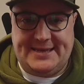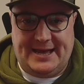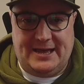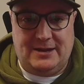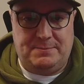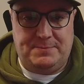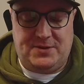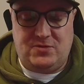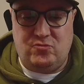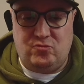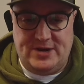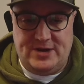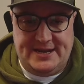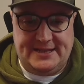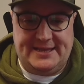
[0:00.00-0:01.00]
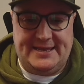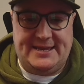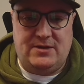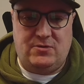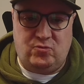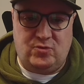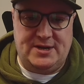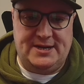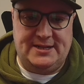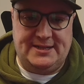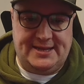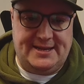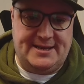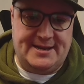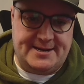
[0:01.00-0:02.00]
can be really,
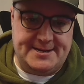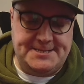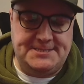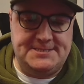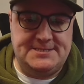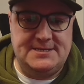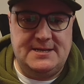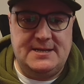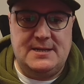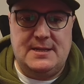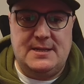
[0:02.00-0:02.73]
really nice.